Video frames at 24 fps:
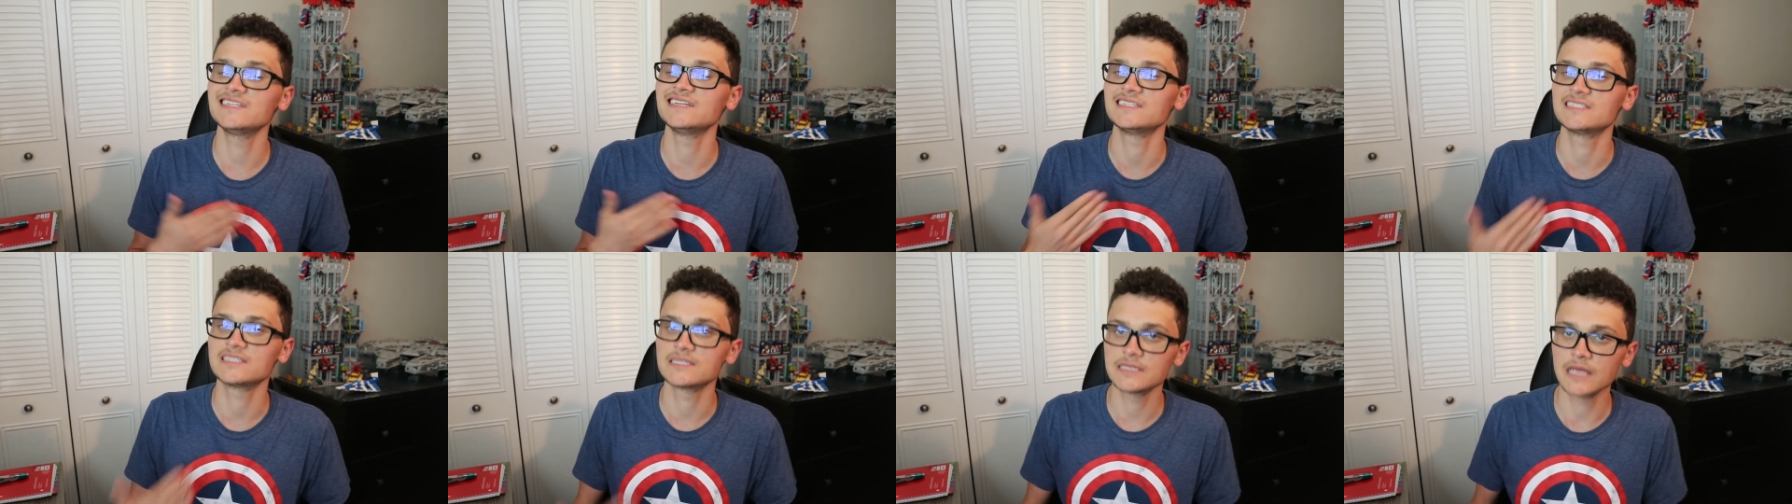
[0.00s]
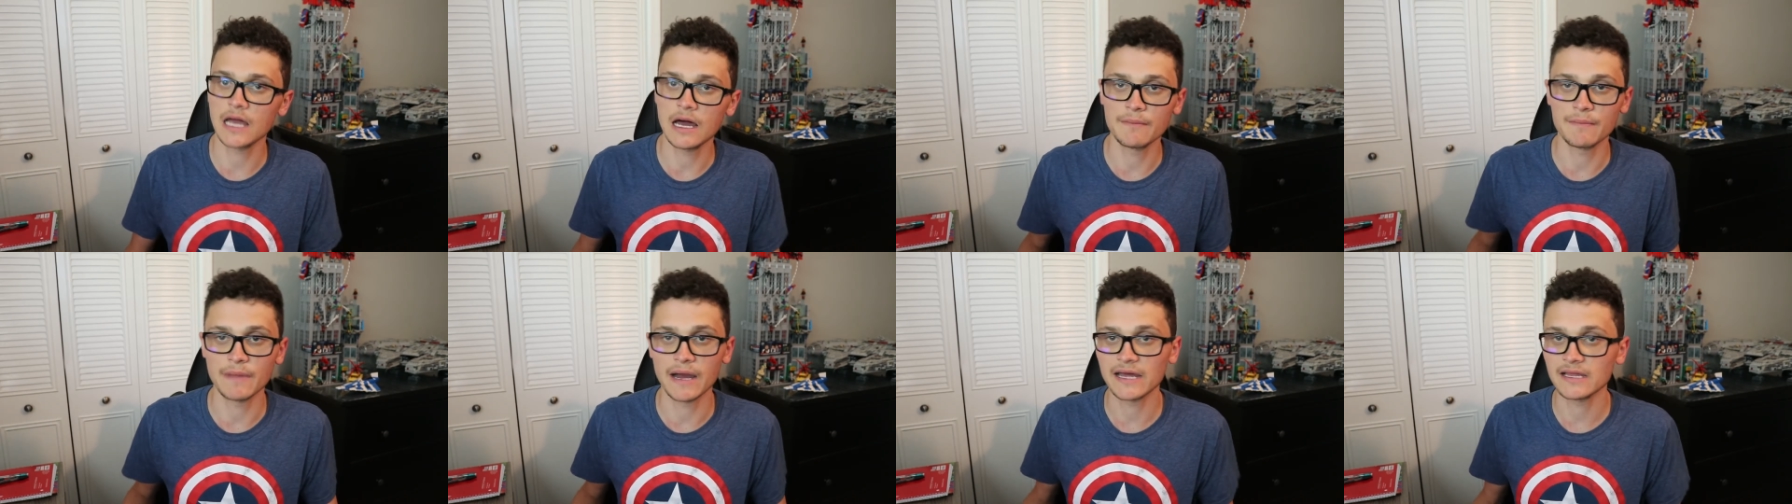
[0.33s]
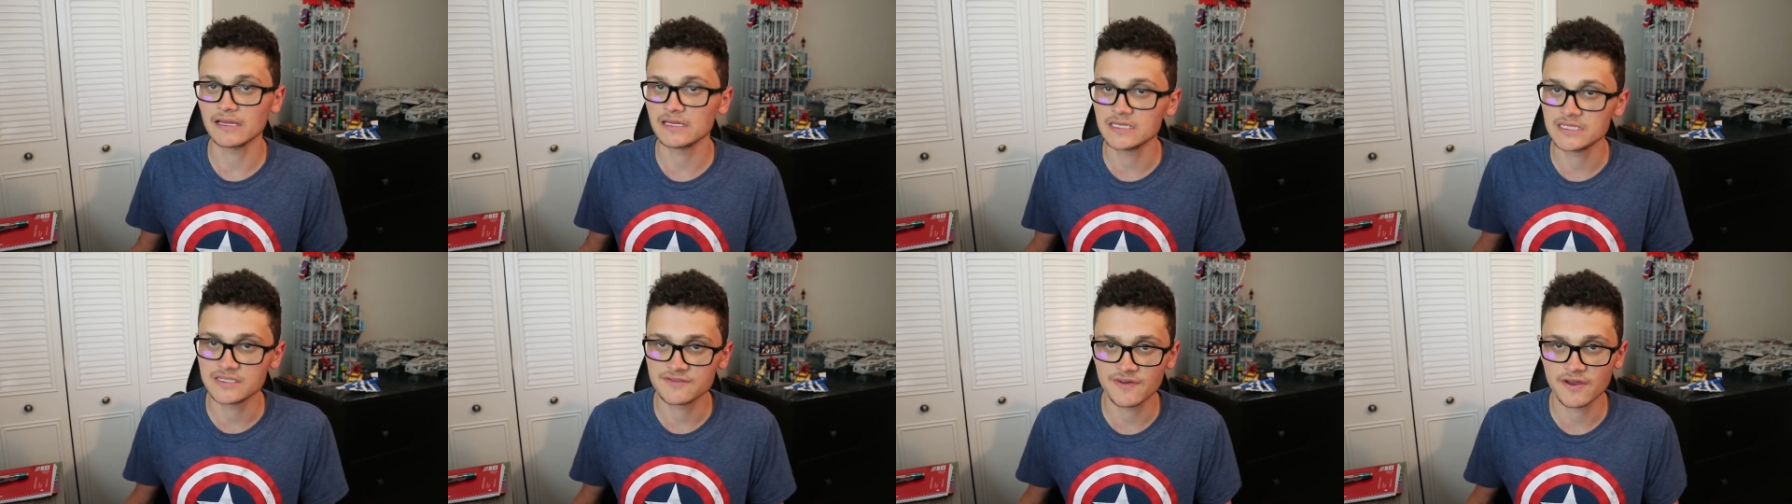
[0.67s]
It's not my
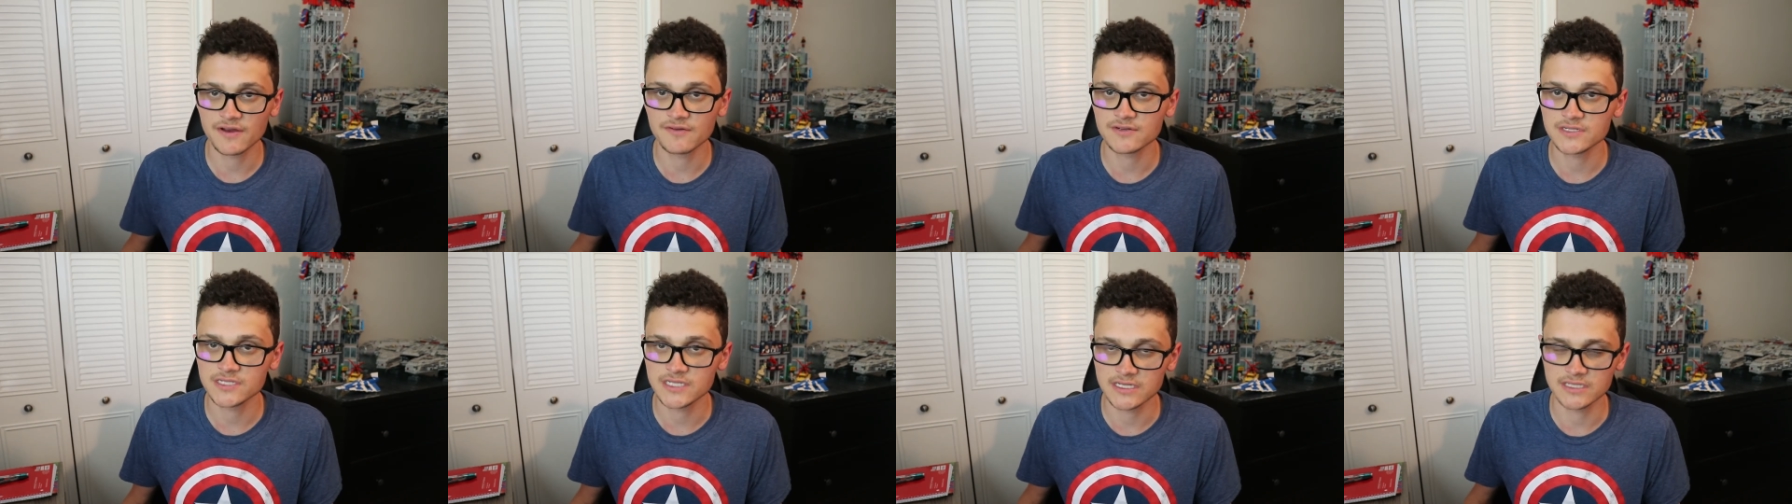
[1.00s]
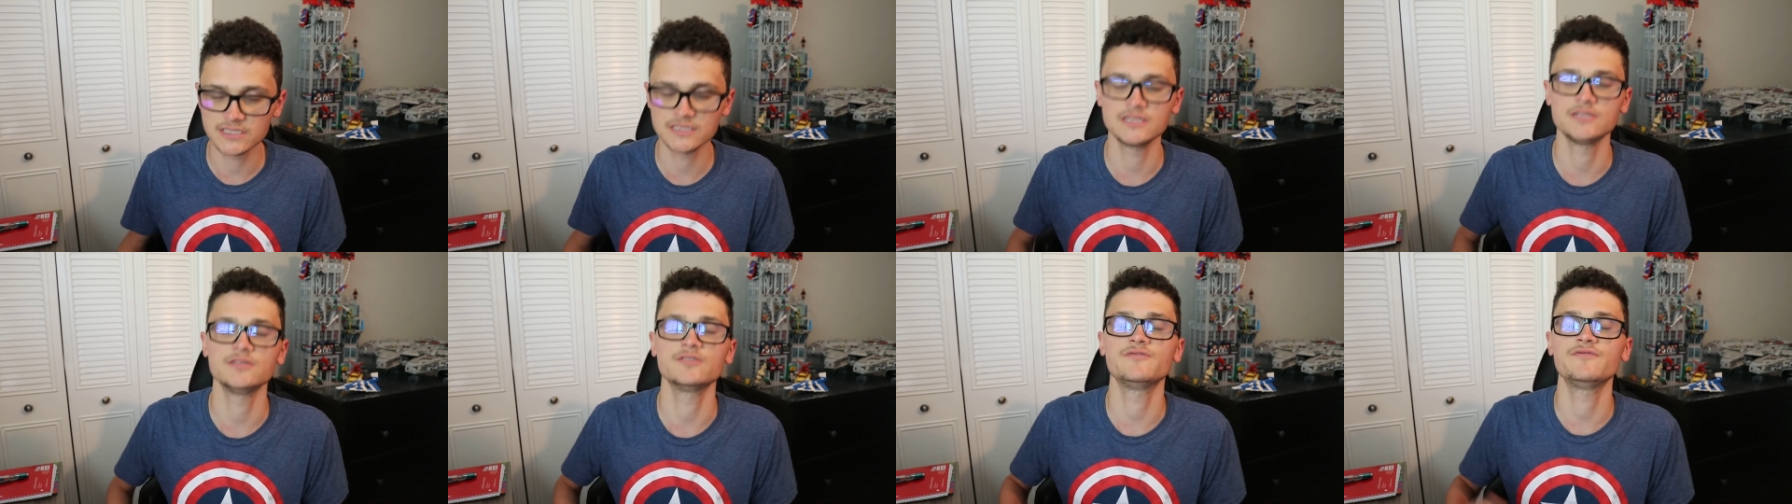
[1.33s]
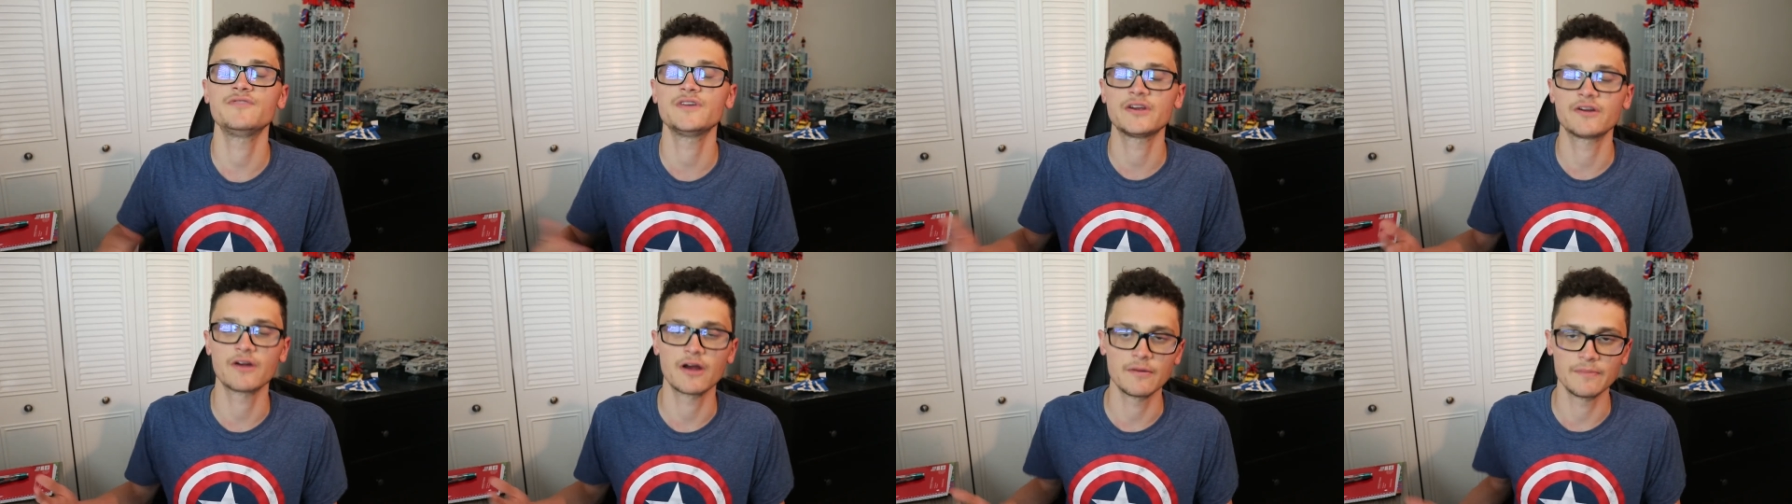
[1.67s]
least favorite season. You'll
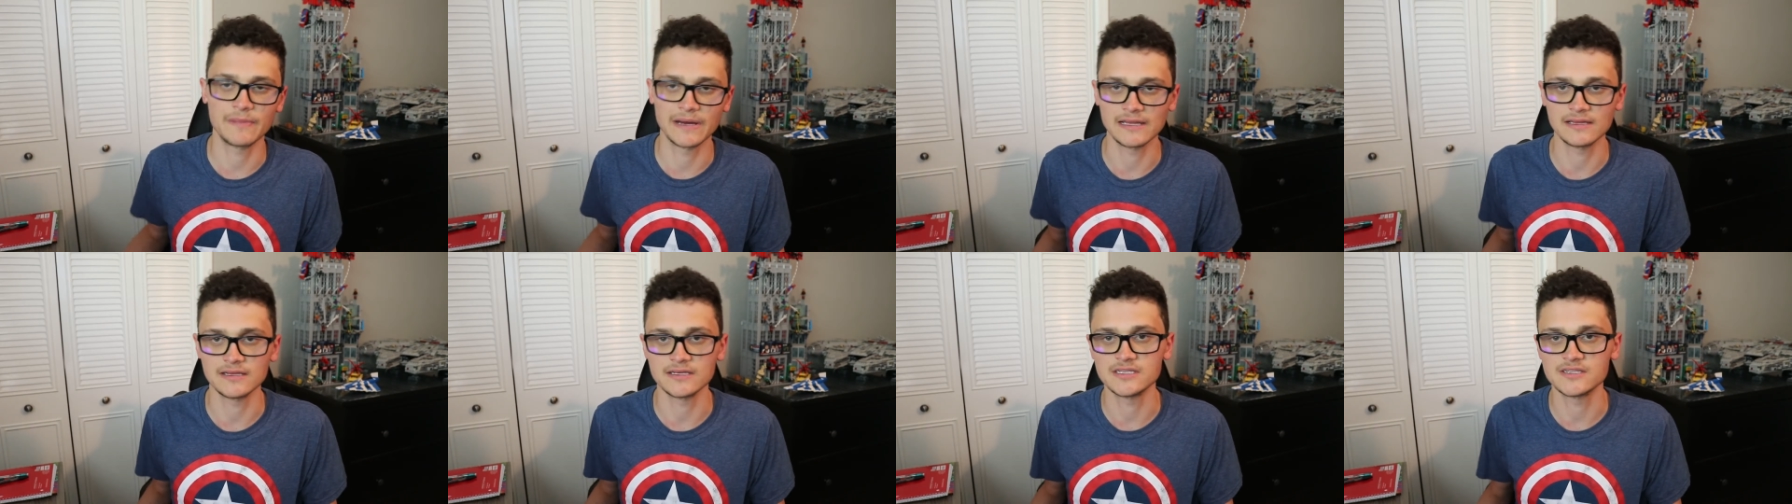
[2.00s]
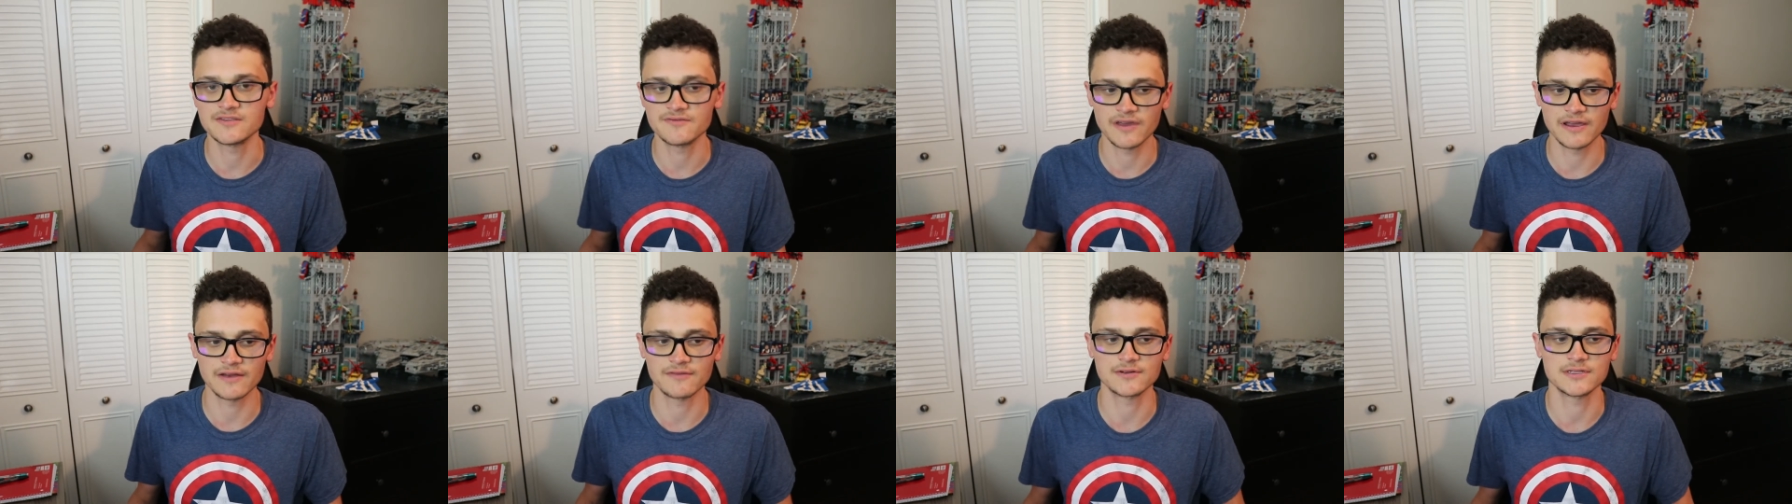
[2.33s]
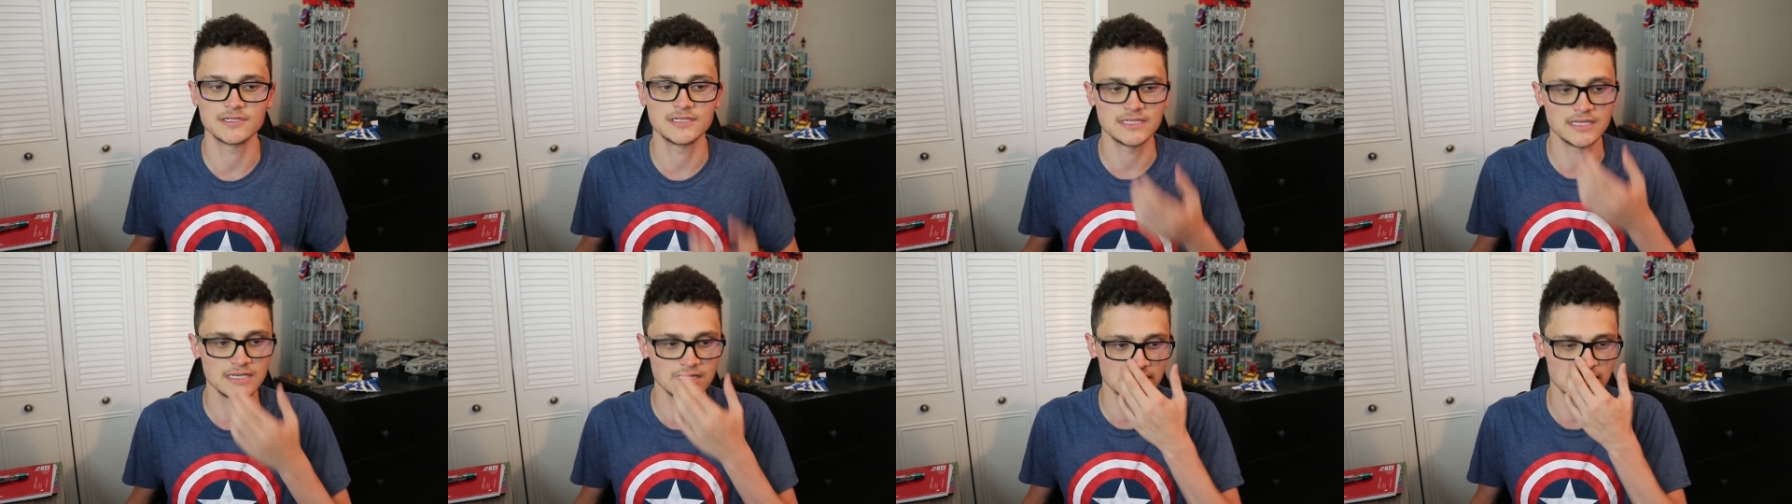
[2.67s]
figure out my least
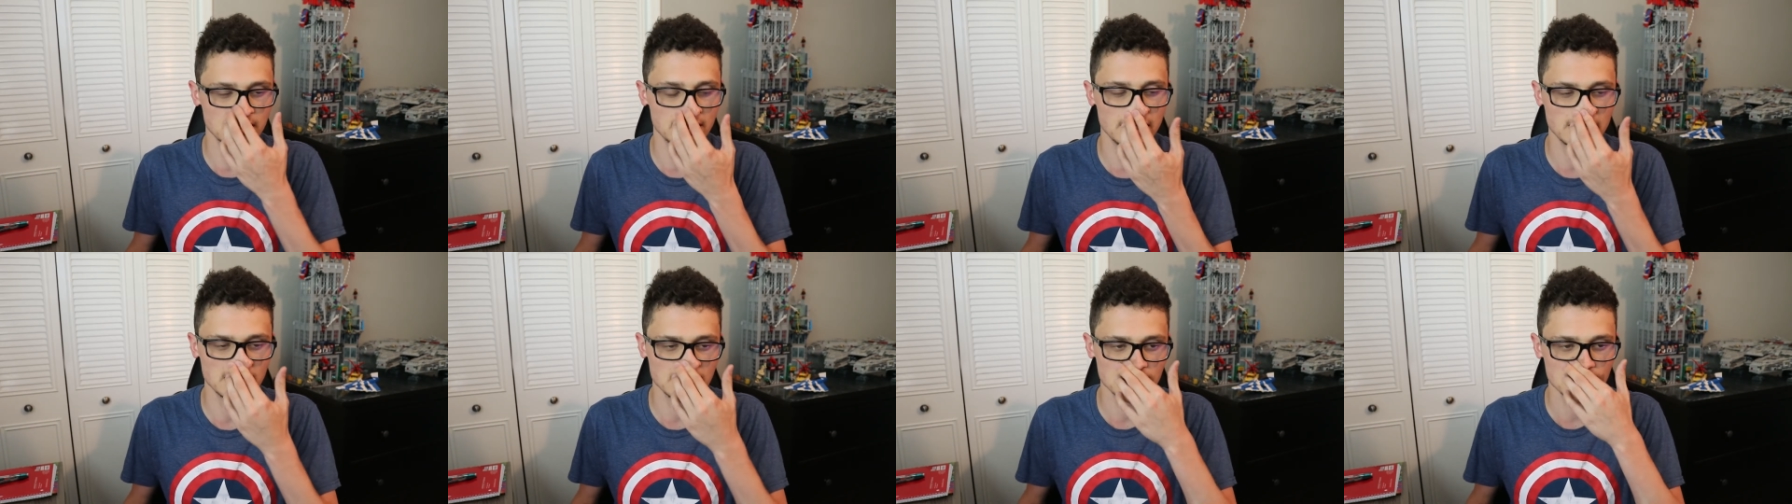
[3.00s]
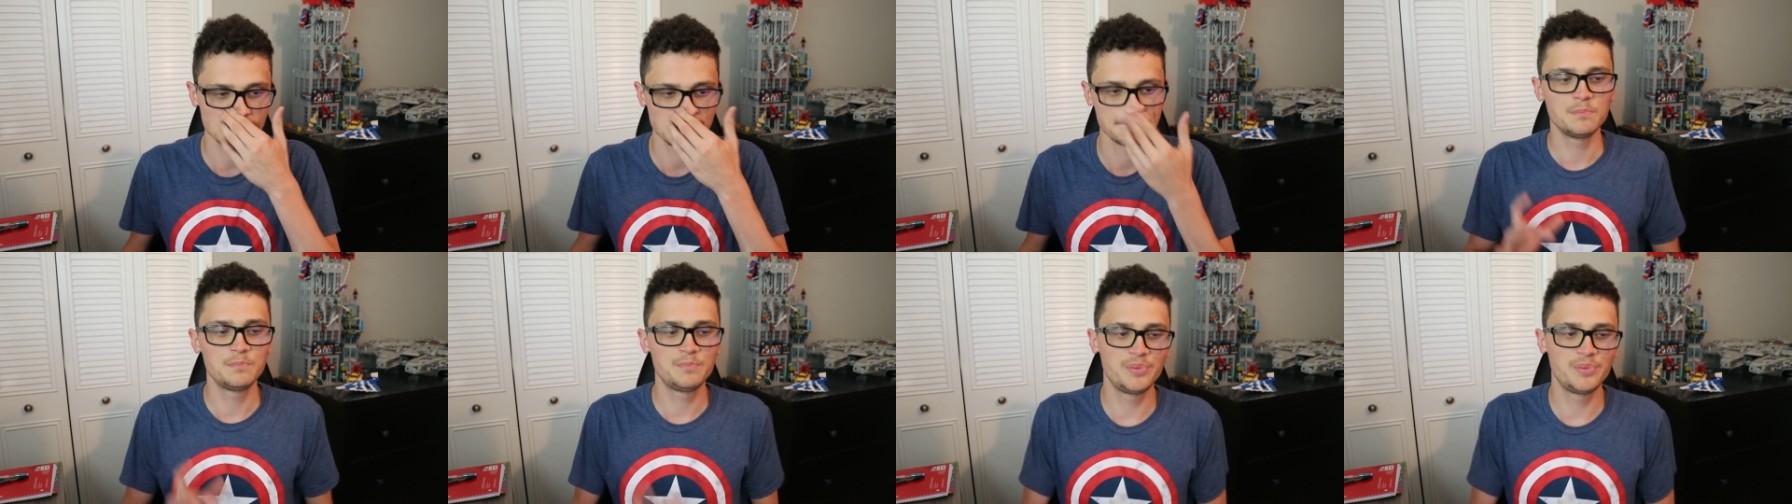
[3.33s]
favorite season is.